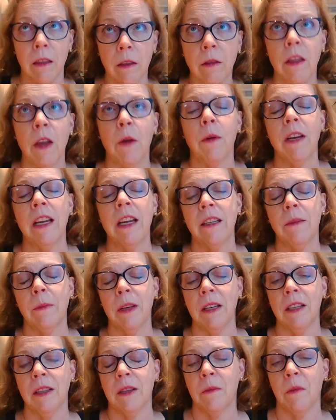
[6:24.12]
there would need to
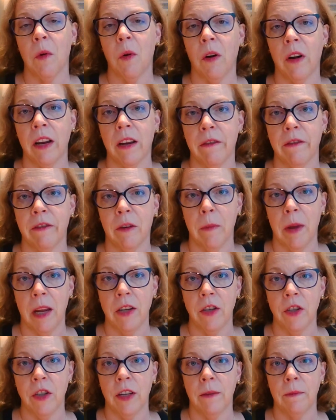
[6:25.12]
be some more
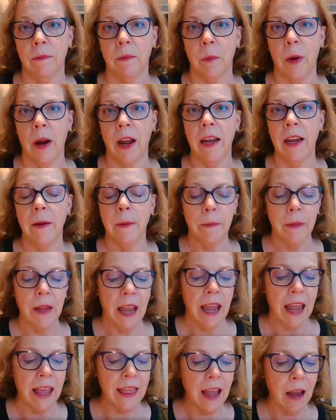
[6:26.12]
information, right?
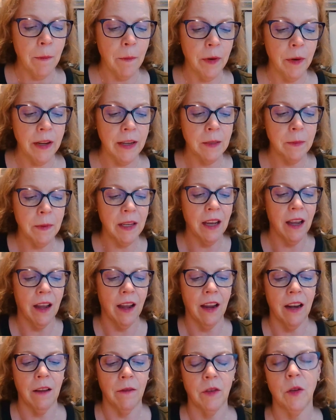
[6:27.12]
And that brings me
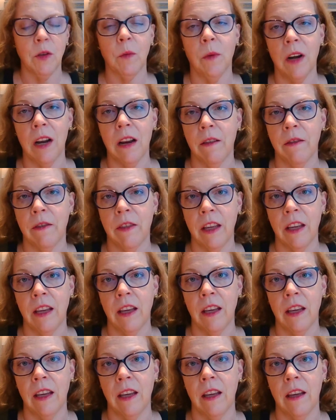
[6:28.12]
kind of to one of
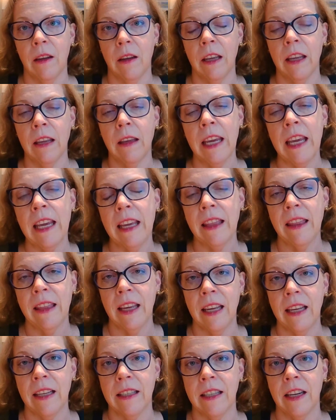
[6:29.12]
the key
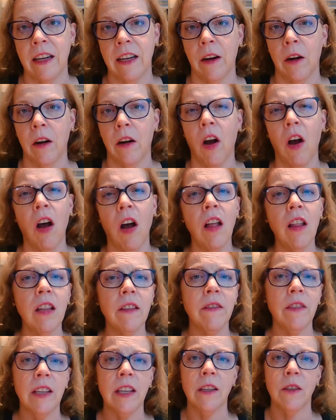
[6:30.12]
things here. All
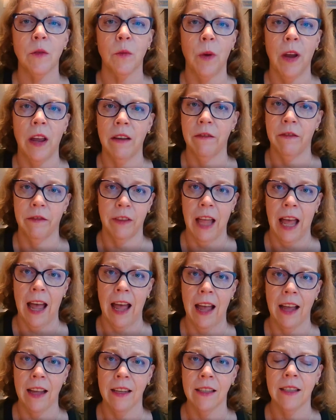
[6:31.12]
of these red
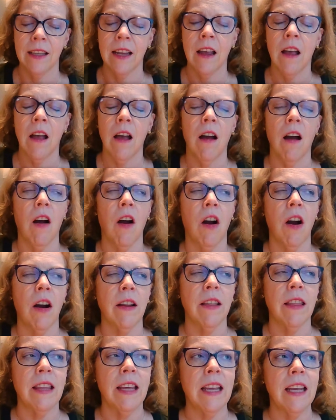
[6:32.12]
flags
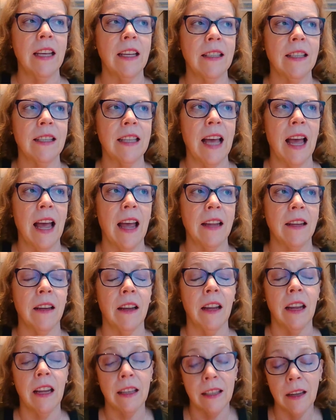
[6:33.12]
are things that
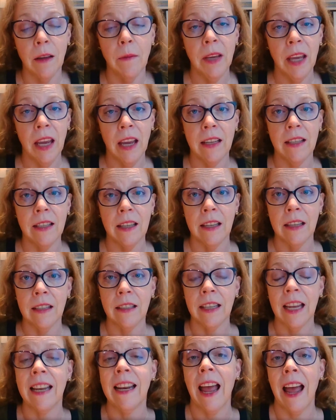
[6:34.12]
in some
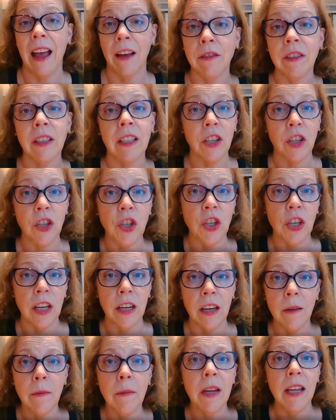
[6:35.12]
cases can have
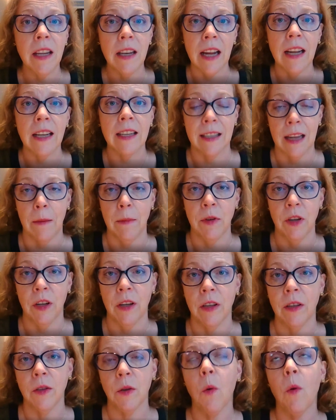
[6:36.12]
legitimate
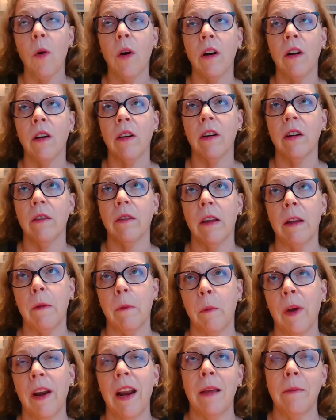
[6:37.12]
exceptions, or
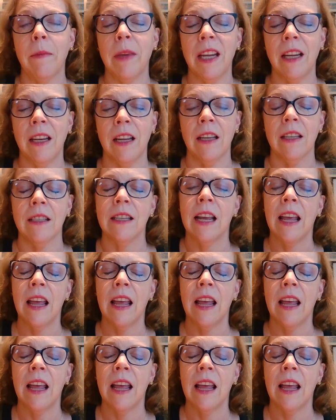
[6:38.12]
what I mean is